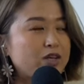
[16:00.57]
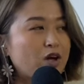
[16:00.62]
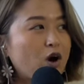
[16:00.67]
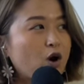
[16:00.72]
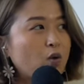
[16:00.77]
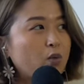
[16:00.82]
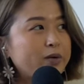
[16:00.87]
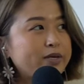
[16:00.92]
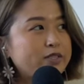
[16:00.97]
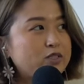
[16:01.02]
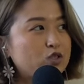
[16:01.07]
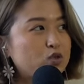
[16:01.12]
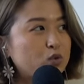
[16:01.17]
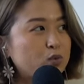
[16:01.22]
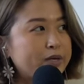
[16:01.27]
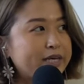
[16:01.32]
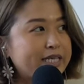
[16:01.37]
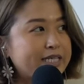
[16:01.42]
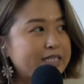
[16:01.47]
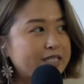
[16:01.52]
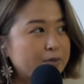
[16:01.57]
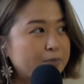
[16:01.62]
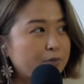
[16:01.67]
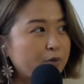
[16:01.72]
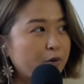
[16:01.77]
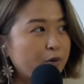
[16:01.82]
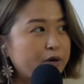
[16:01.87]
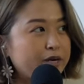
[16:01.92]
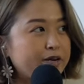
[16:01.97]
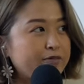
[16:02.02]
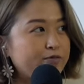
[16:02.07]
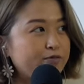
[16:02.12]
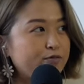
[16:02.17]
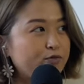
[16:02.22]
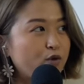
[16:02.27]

who is always doing supportive